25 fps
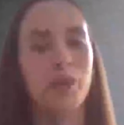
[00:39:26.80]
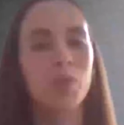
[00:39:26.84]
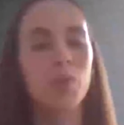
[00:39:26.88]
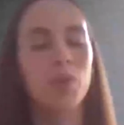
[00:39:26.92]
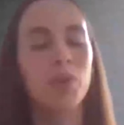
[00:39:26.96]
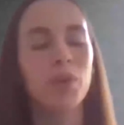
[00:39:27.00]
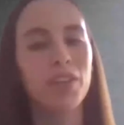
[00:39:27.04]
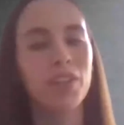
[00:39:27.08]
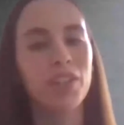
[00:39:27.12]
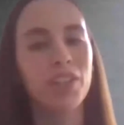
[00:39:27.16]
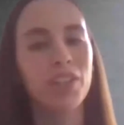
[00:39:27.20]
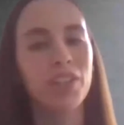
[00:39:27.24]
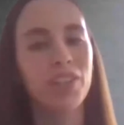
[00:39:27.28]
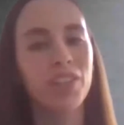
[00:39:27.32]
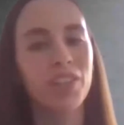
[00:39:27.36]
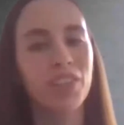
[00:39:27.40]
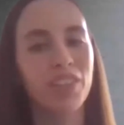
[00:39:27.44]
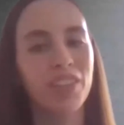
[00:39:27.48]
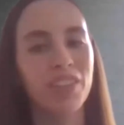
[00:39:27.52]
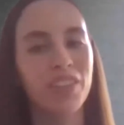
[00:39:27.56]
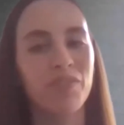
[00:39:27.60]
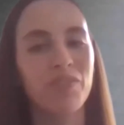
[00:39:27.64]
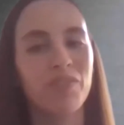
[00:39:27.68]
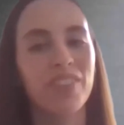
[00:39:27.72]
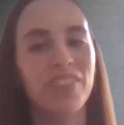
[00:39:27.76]
with
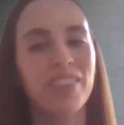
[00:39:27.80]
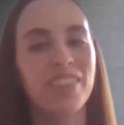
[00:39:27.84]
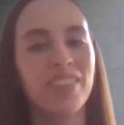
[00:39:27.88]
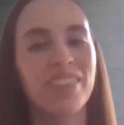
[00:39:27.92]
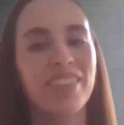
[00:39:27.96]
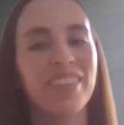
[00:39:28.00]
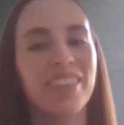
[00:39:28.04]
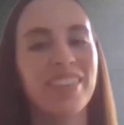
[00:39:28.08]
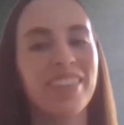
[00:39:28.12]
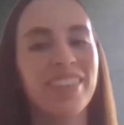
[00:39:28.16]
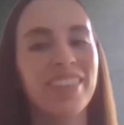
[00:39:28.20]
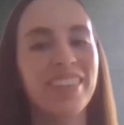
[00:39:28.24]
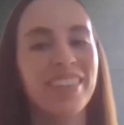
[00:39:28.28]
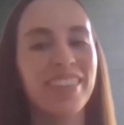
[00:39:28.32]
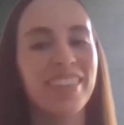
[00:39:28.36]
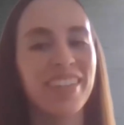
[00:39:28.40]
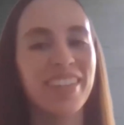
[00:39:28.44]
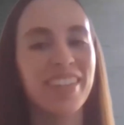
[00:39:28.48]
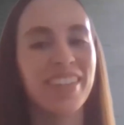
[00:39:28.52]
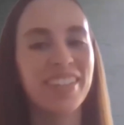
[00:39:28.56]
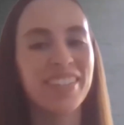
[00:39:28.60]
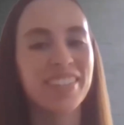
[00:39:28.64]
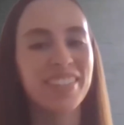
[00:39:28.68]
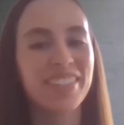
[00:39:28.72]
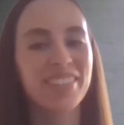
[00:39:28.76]
the
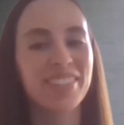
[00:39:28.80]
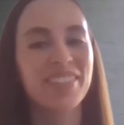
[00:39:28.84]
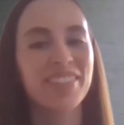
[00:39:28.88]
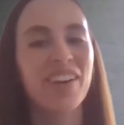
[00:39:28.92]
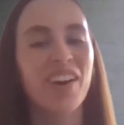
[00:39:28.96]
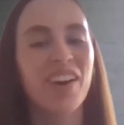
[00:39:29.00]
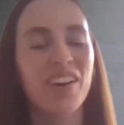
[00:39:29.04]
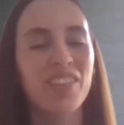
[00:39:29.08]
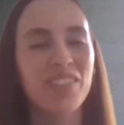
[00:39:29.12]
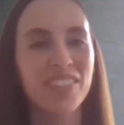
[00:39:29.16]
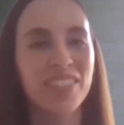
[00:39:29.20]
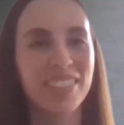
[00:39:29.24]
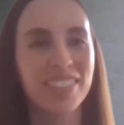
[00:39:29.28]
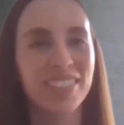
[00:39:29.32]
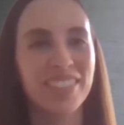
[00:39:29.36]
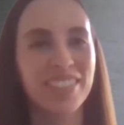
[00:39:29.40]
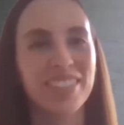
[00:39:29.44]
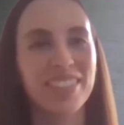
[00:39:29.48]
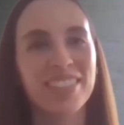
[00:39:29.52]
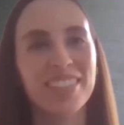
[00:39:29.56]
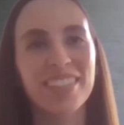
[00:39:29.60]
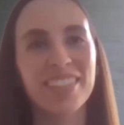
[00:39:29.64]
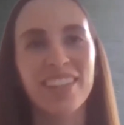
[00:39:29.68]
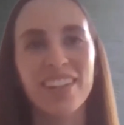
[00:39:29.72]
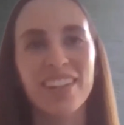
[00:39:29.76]
days of
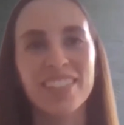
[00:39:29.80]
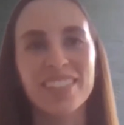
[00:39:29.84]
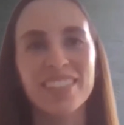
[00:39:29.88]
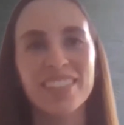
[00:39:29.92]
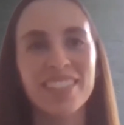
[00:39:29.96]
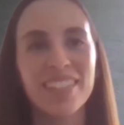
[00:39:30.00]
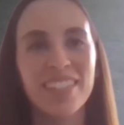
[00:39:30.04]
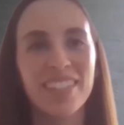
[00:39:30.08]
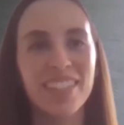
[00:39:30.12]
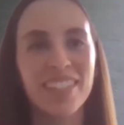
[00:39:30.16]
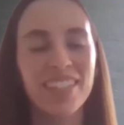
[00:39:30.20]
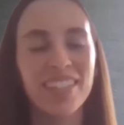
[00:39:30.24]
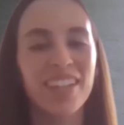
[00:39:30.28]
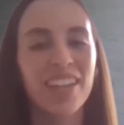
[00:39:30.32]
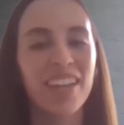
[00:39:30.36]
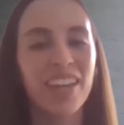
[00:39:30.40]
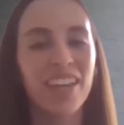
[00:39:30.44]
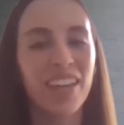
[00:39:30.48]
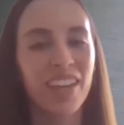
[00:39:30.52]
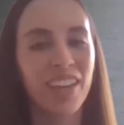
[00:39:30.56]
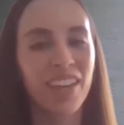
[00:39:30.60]
COVID-19,